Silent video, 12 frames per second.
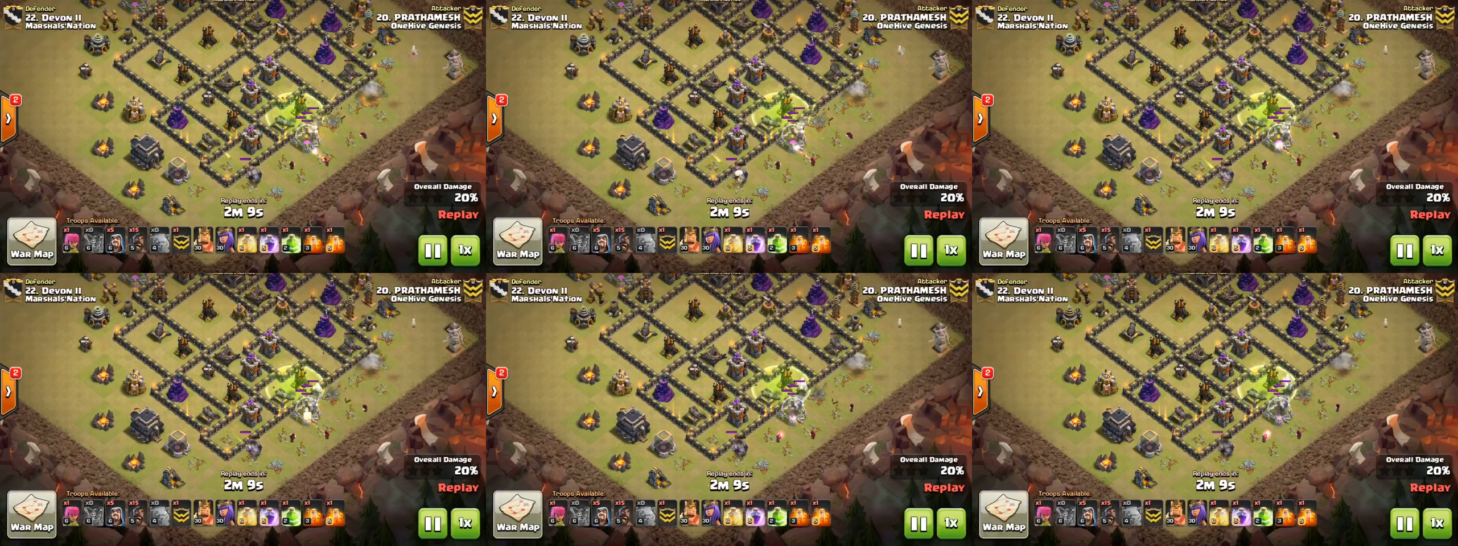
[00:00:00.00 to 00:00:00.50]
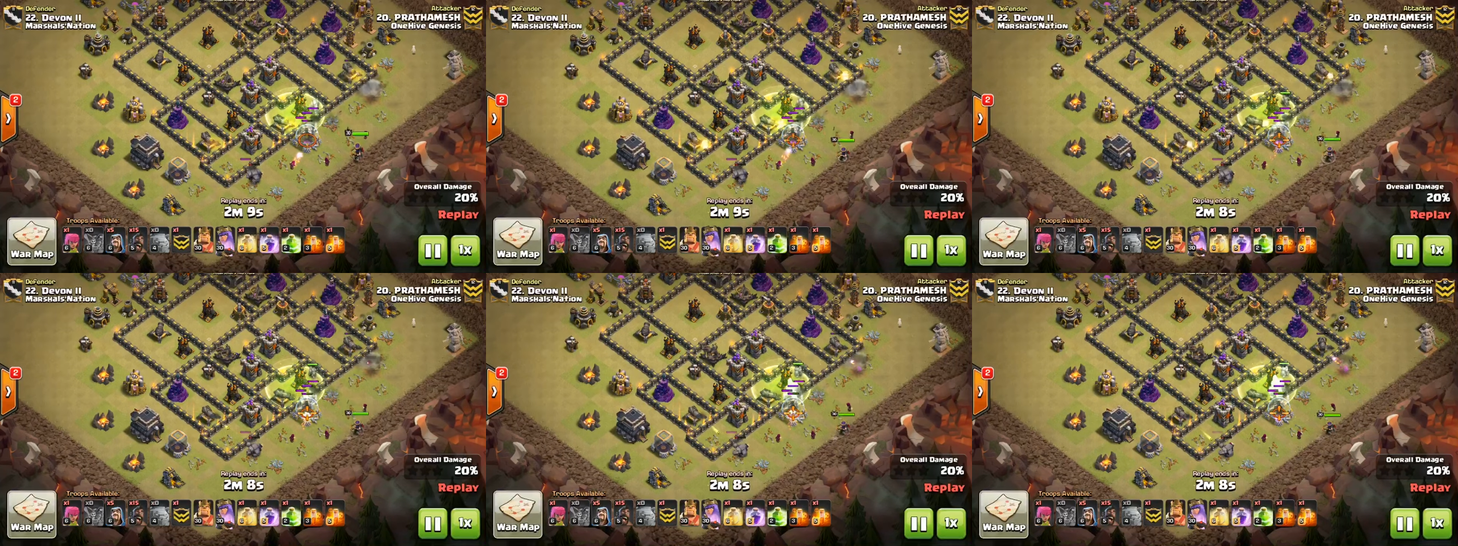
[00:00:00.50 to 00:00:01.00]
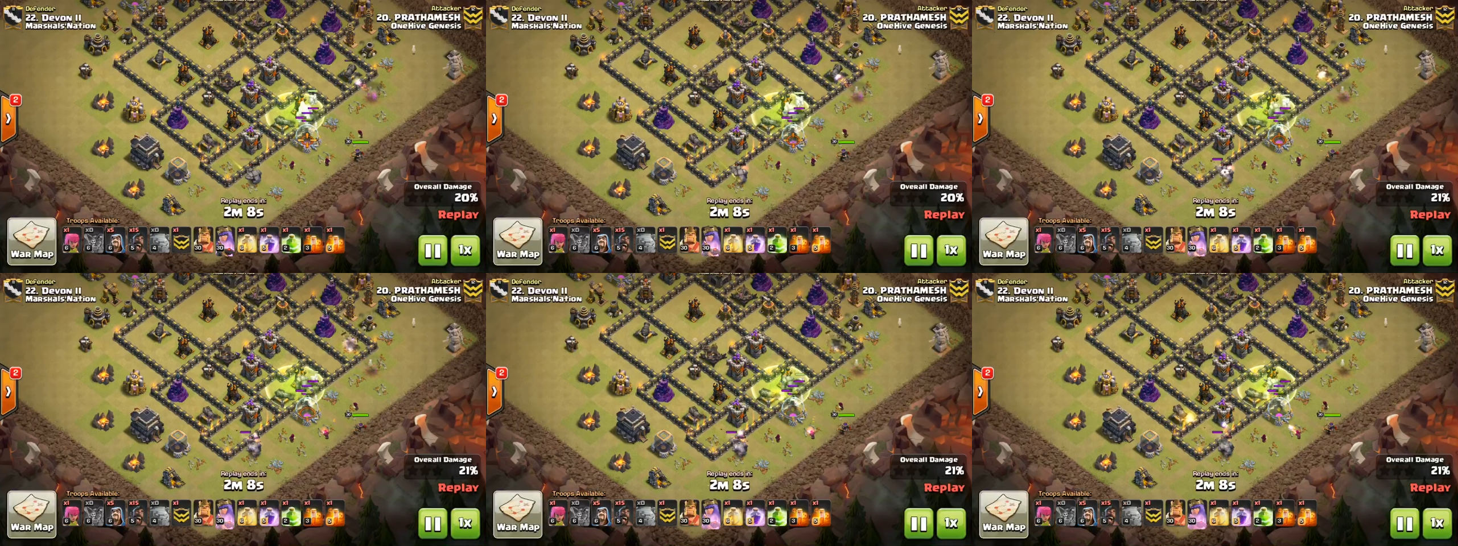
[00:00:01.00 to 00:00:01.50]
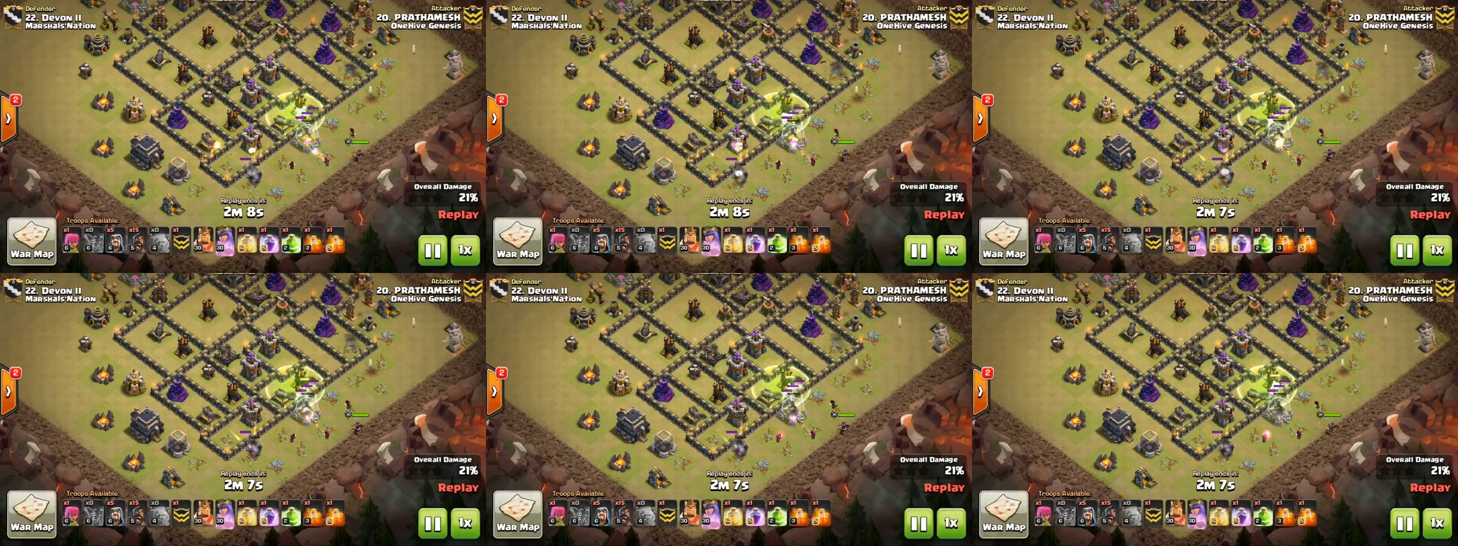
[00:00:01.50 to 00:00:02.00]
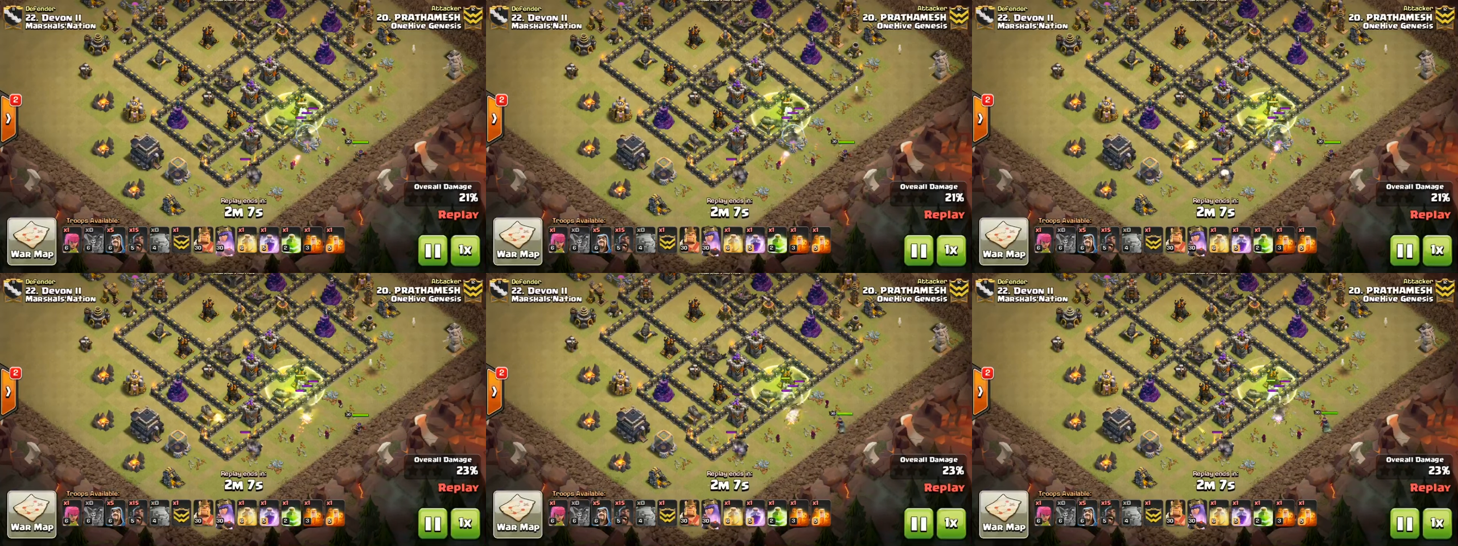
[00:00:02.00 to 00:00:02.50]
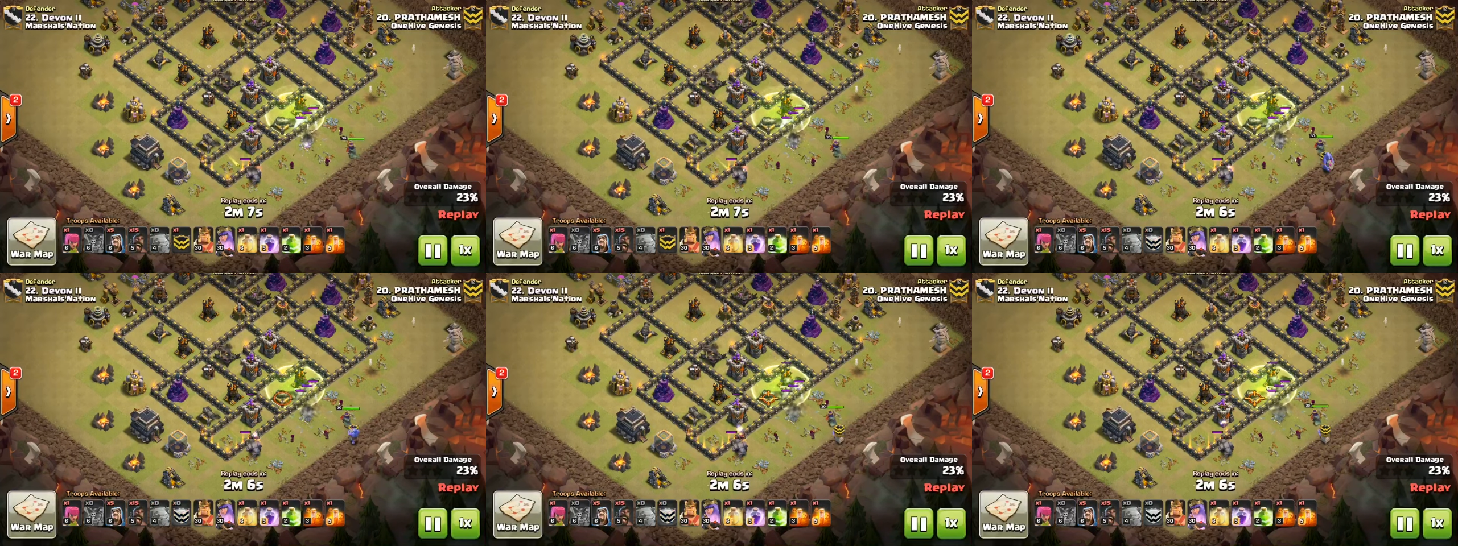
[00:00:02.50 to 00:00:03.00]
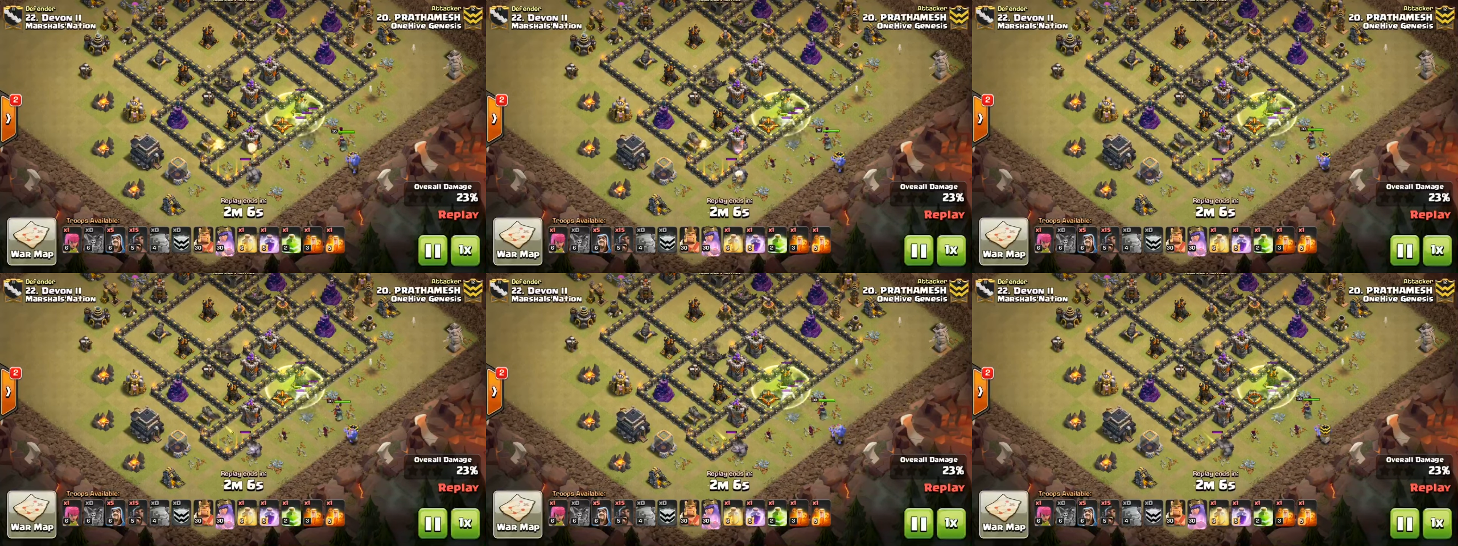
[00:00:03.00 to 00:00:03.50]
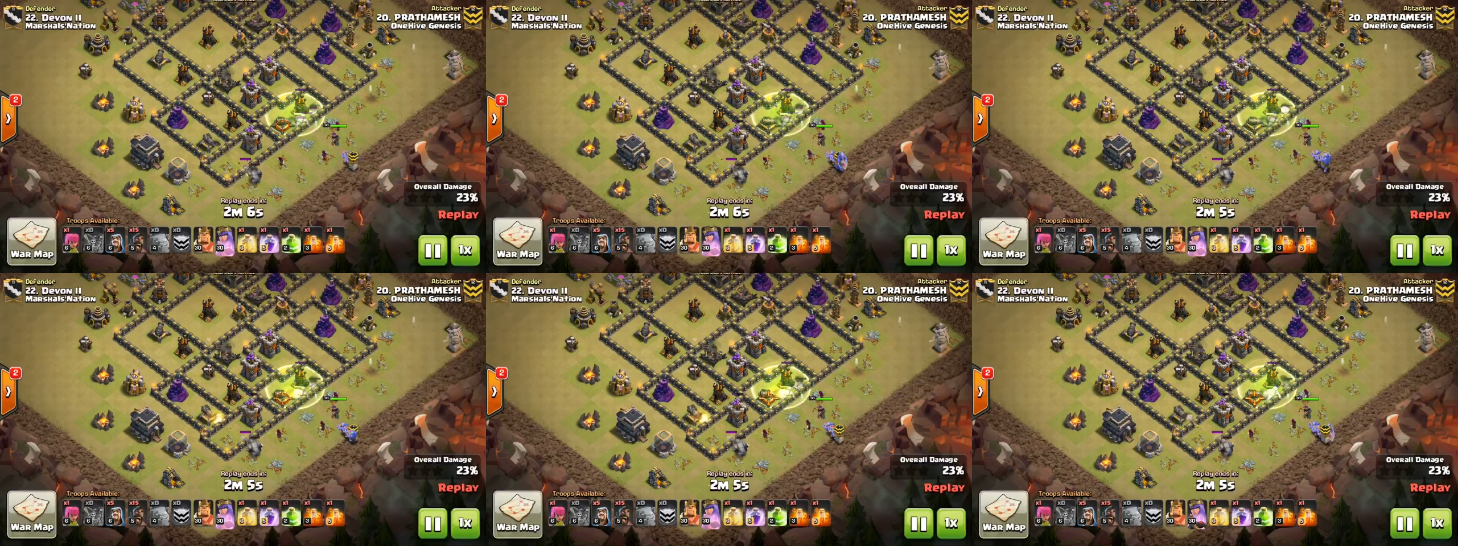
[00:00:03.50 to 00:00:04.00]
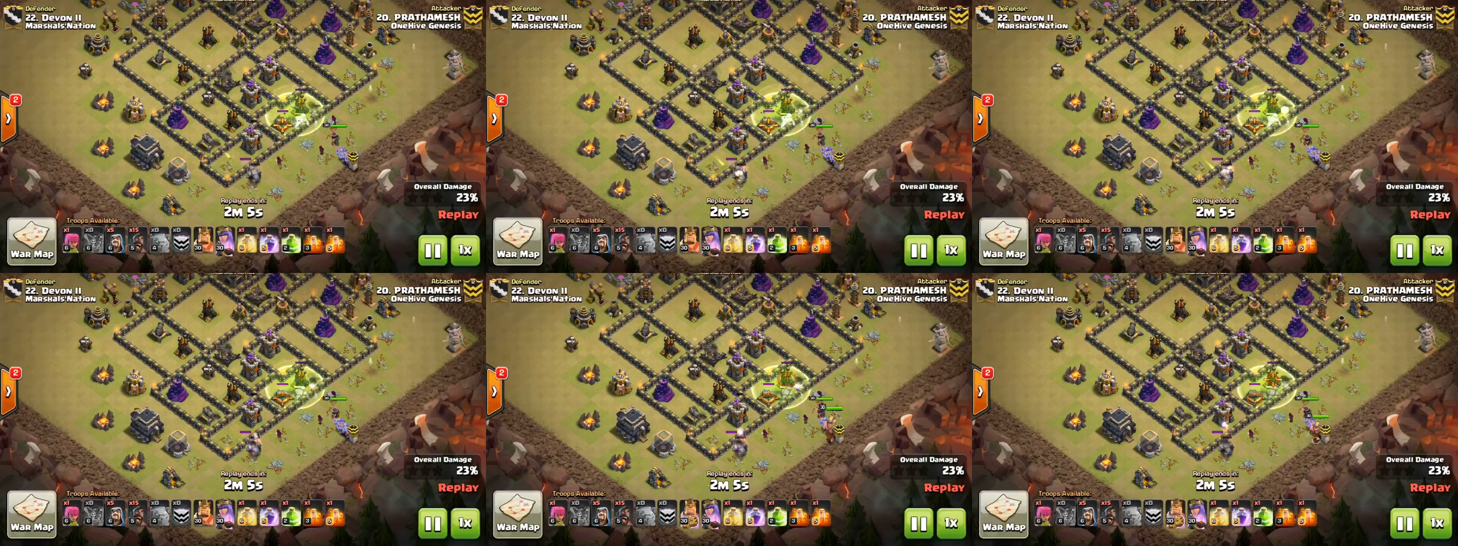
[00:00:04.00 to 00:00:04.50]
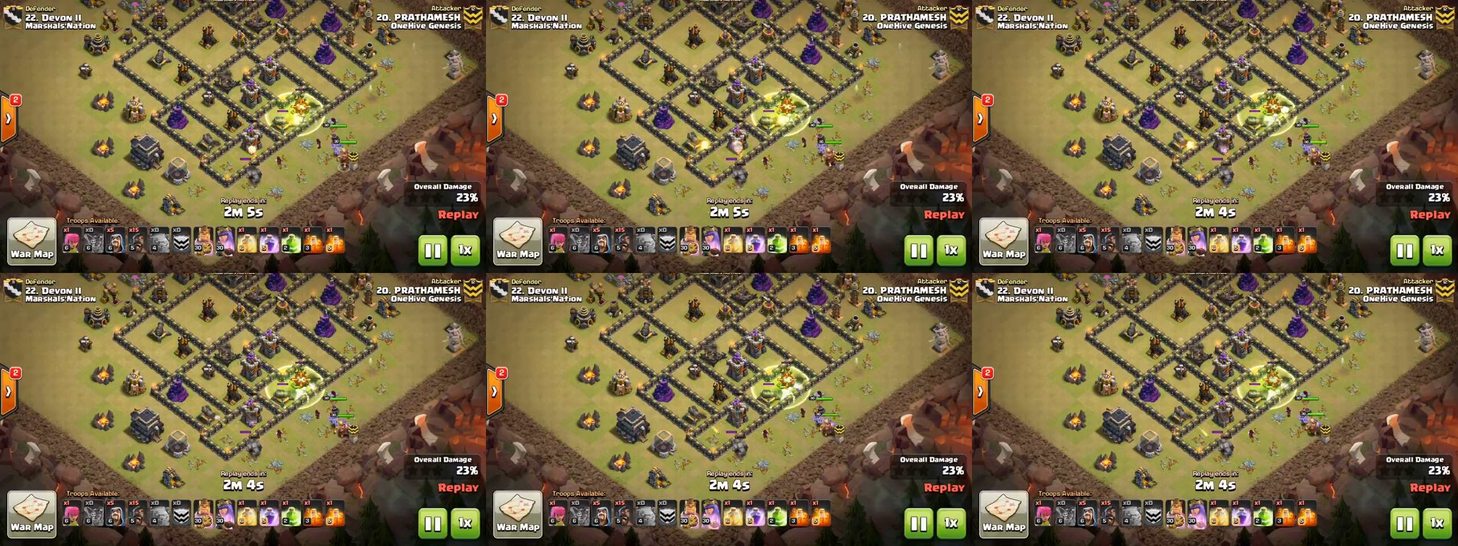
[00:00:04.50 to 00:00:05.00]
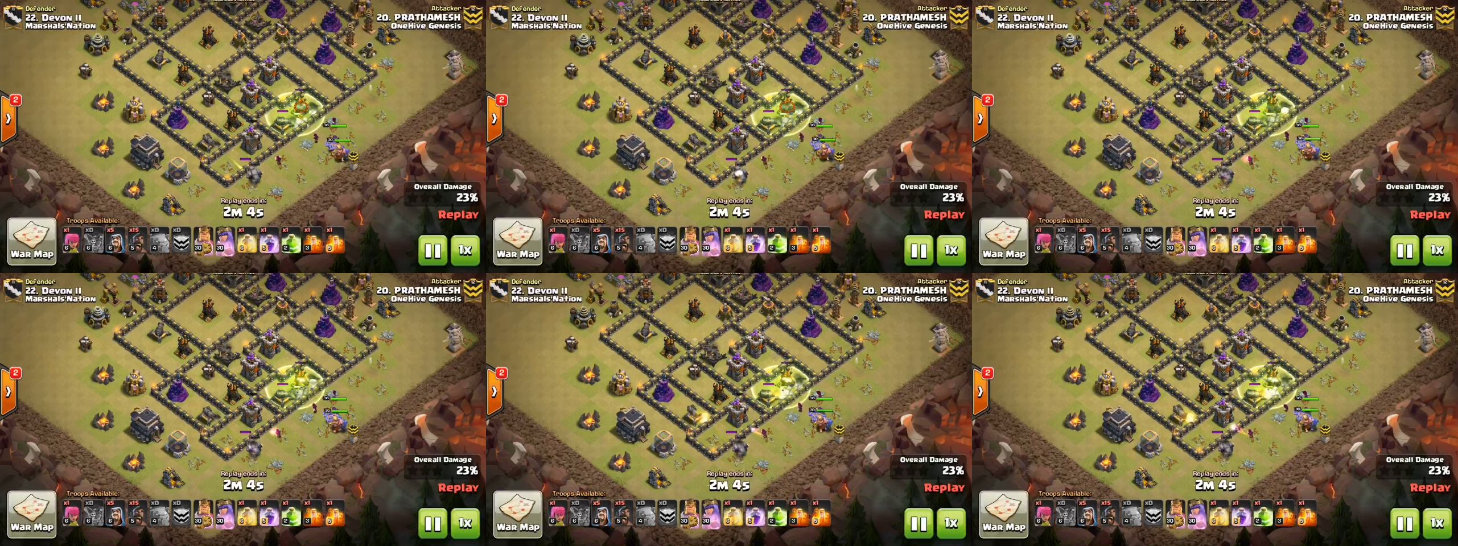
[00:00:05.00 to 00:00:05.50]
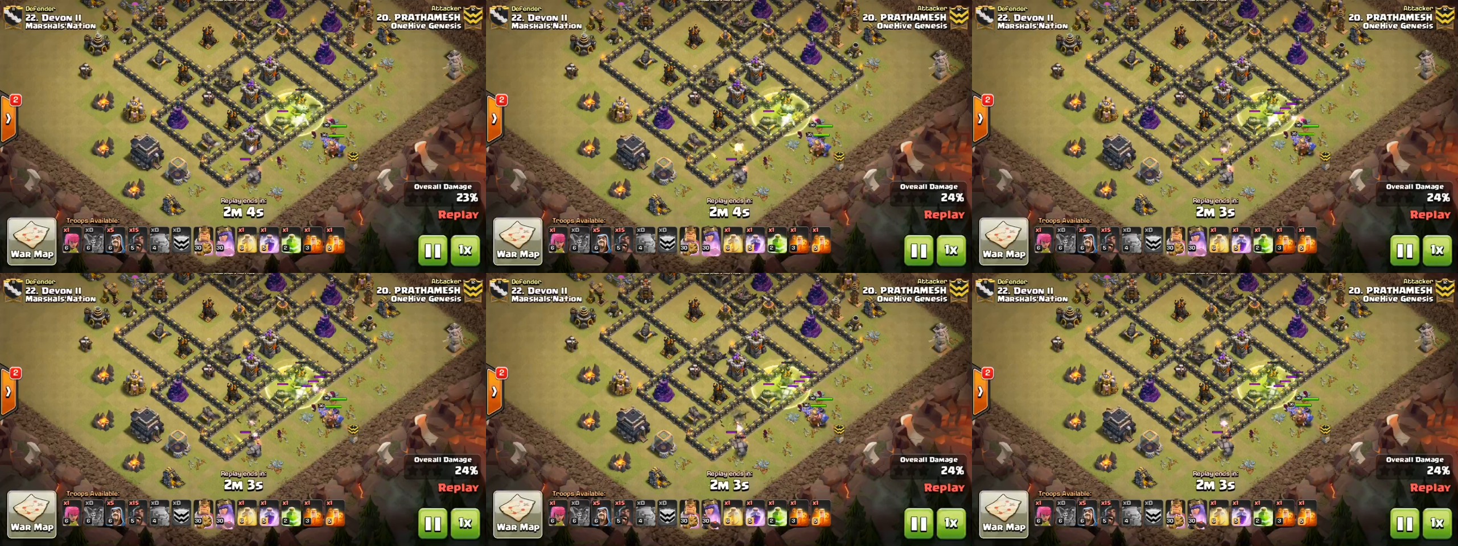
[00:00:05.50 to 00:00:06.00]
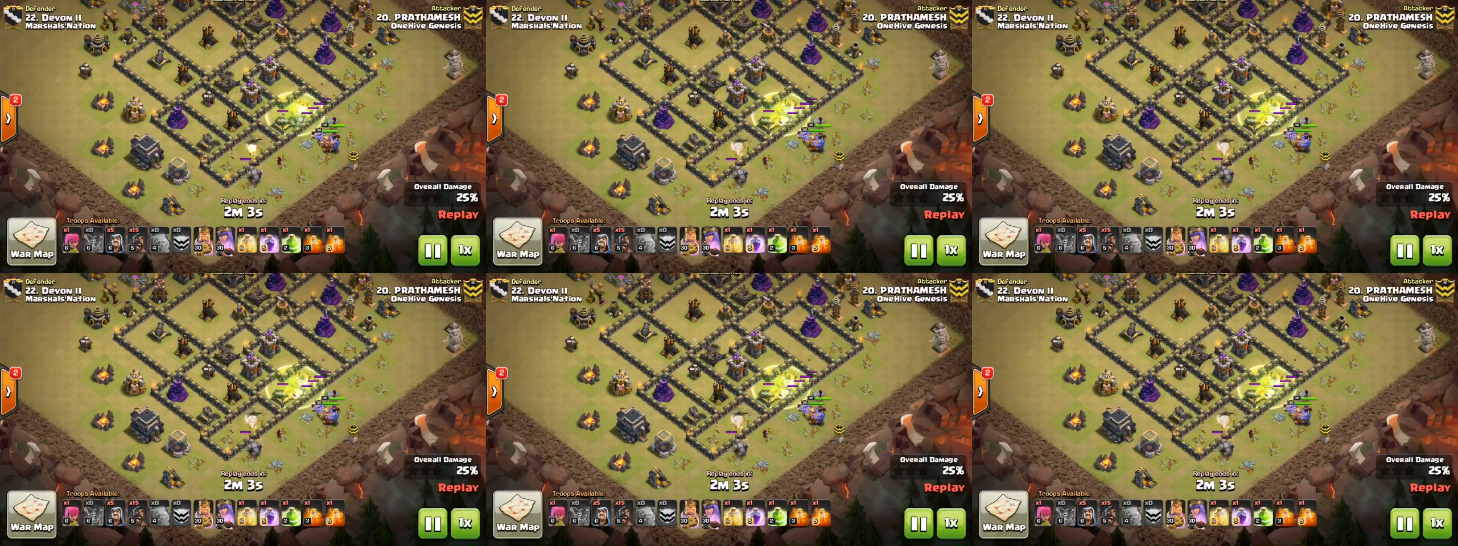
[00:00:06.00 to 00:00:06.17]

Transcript: [unreadable: no face in view]